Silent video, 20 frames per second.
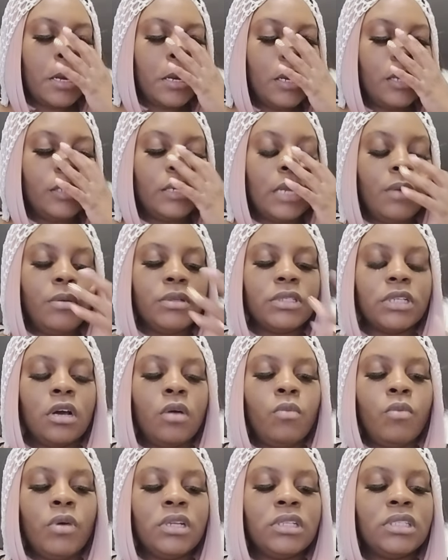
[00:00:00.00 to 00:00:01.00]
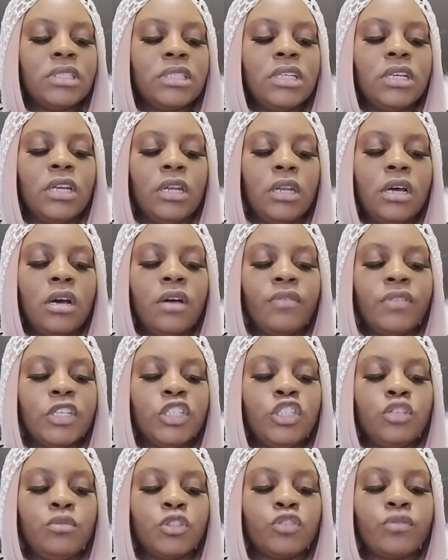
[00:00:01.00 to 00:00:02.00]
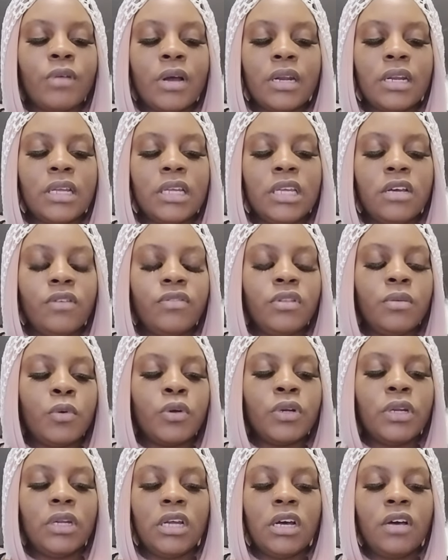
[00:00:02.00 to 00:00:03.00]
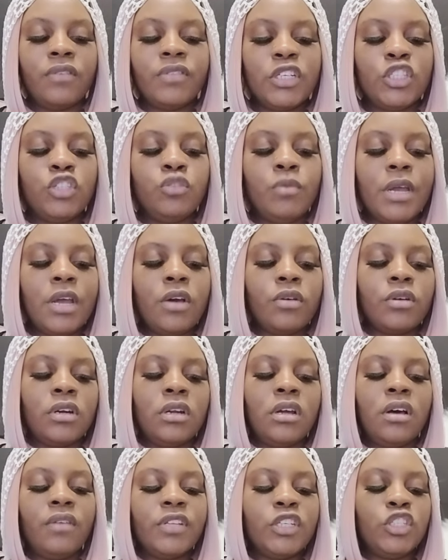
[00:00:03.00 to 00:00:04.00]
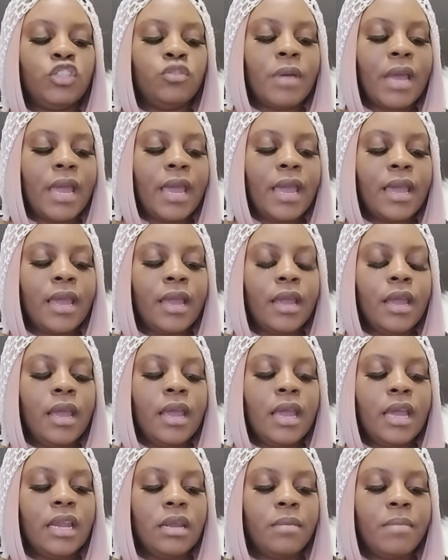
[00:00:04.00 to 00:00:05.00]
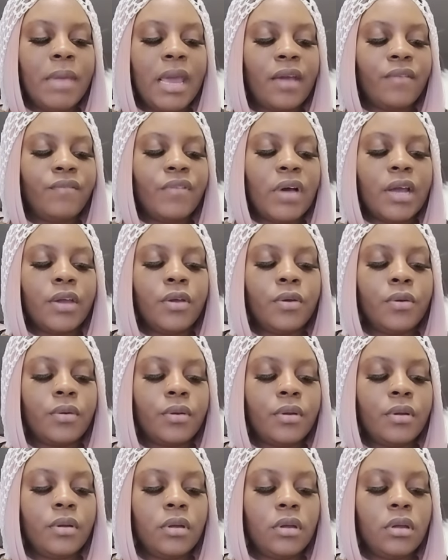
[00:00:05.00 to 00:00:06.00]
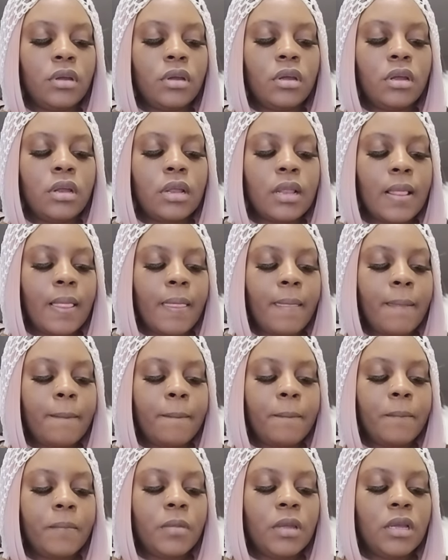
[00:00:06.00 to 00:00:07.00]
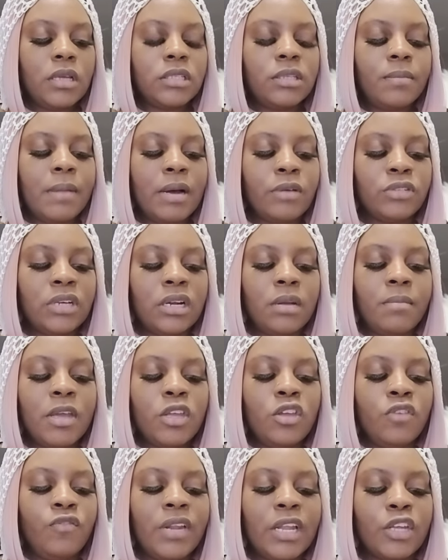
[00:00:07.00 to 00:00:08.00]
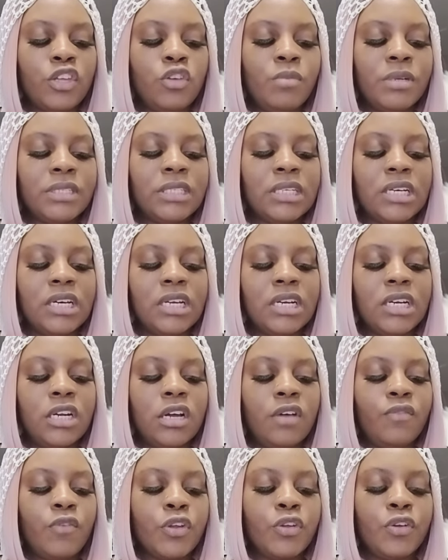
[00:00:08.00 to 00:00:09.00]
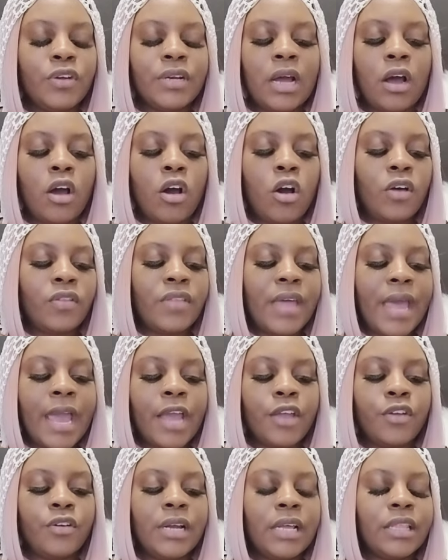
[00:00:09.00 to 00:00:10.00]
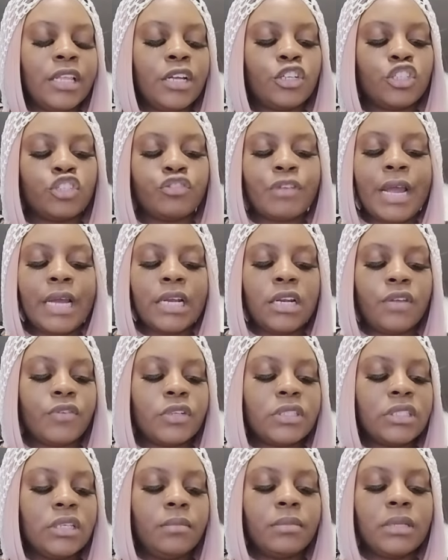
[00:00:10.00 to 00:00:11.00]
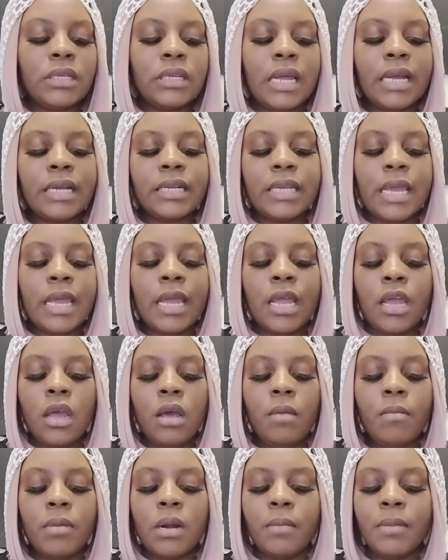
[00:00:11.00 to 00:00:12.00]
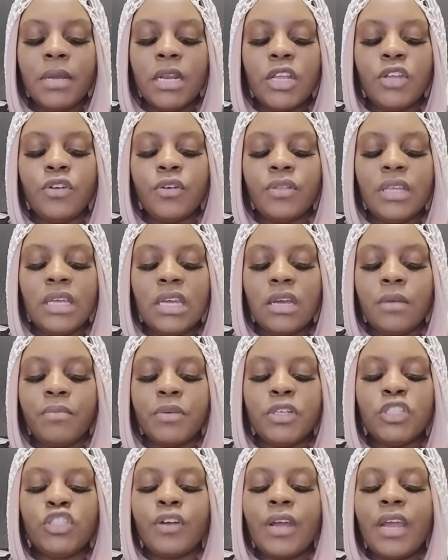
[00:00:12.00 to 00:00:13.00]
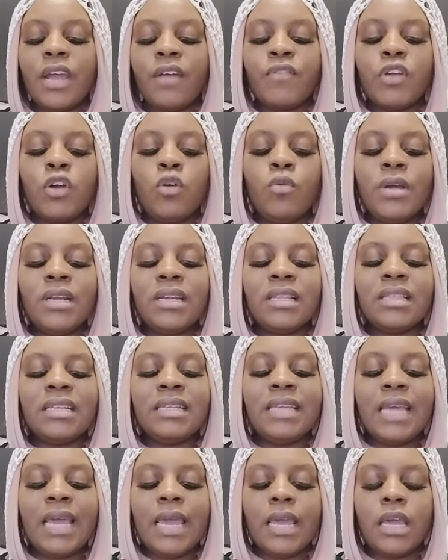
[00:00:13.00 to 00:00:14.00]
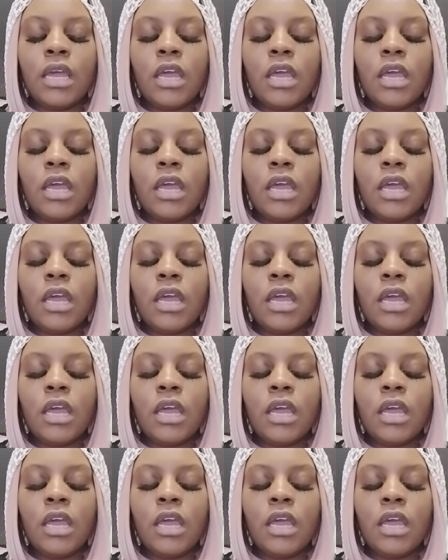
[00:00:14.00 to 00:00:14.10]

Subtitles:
They was unwilling to see the love that you were trying to give them or the love that you held, the love that you had, and it backfired. Somebody was trying to make you feel like you wasn't good enough or you're not all that. You're not that attractive or something like that. But I'm getting you're the Empress. You're every queen in the deck.